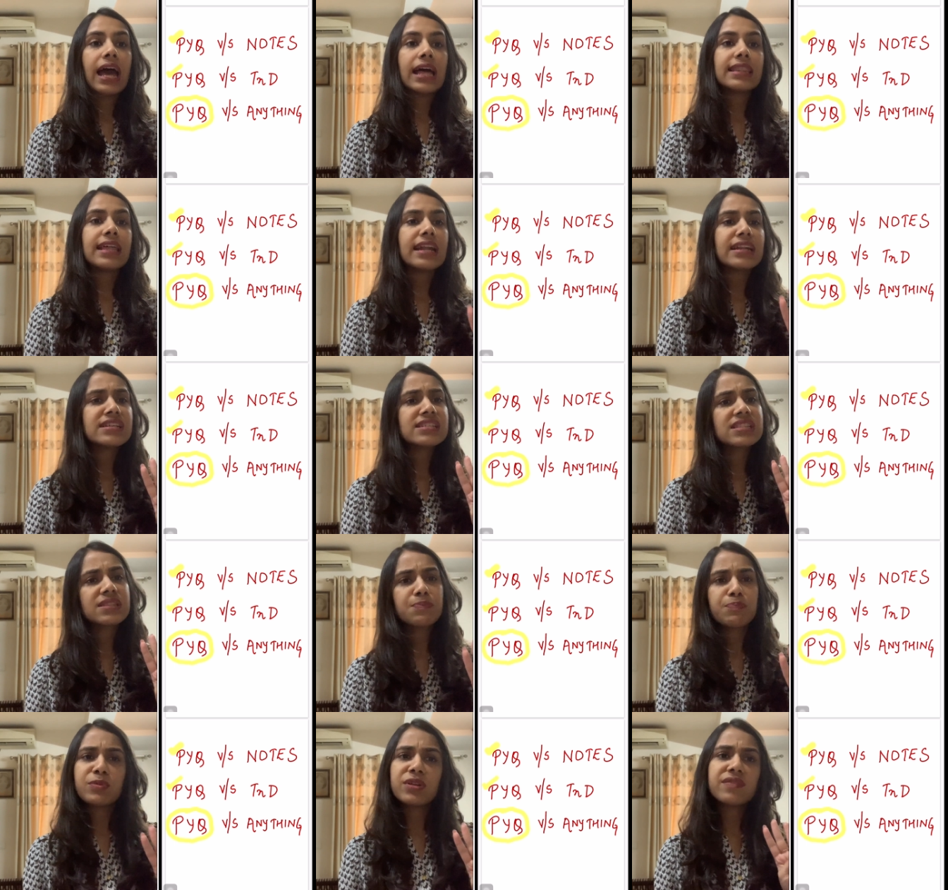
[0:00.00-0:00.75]
that is
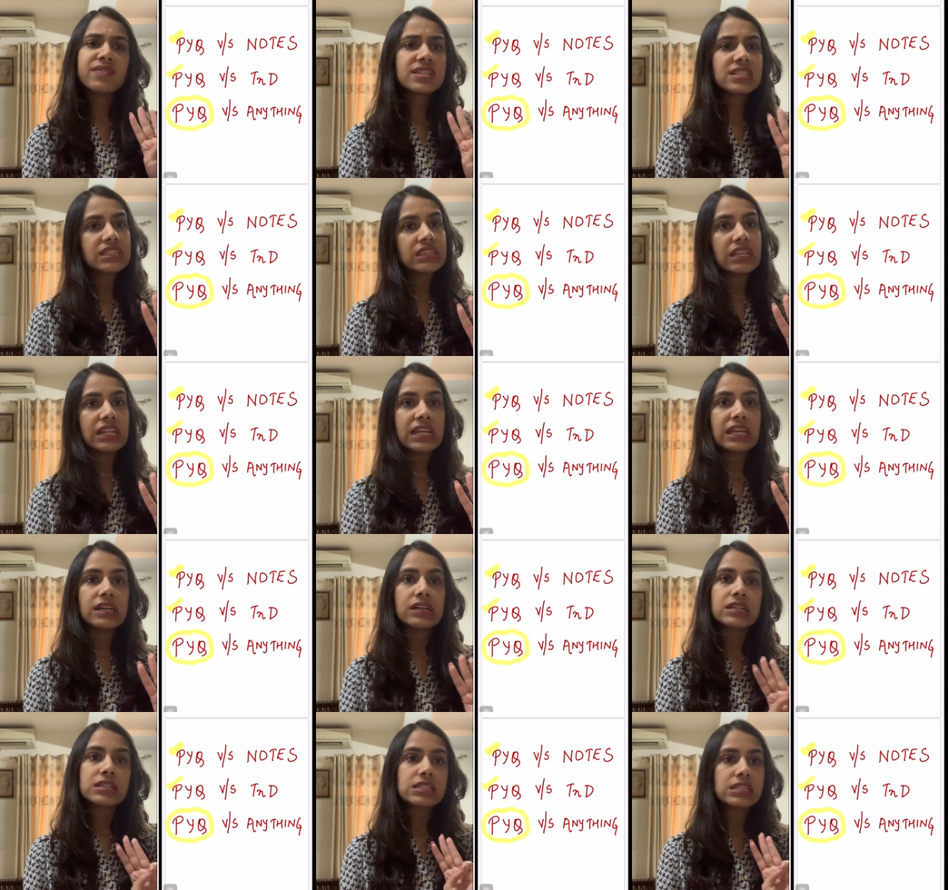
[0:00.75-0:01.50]
previous three
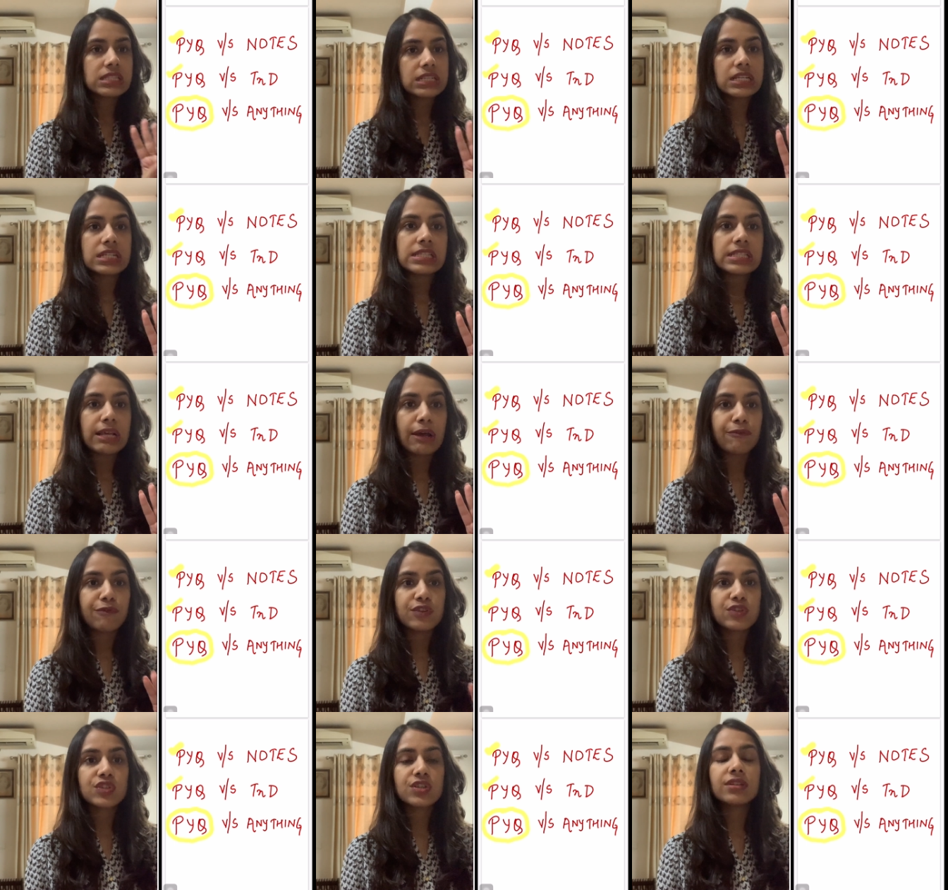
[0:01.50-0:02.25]
years is
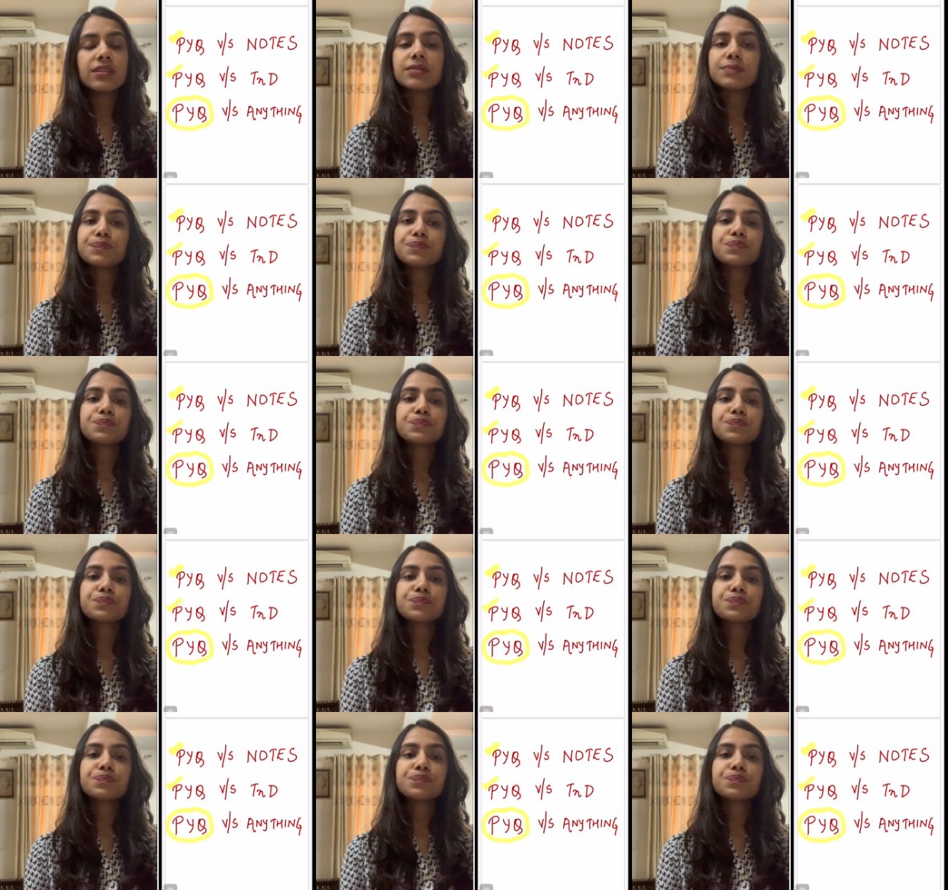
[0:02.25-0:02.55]
sufficient